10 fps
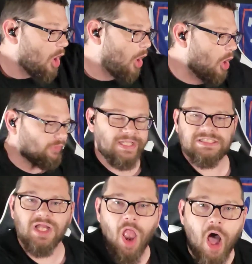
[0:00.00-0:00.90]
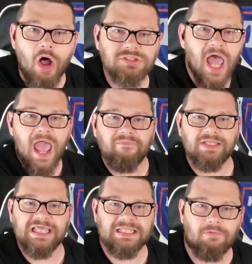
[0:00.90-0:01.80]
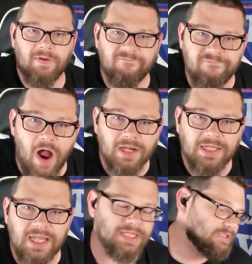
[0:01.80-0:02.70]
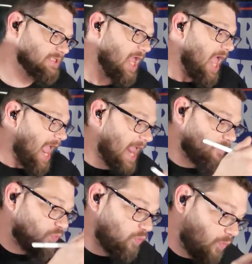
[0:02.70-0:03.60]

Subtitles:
All these laws, everything that we fought against, and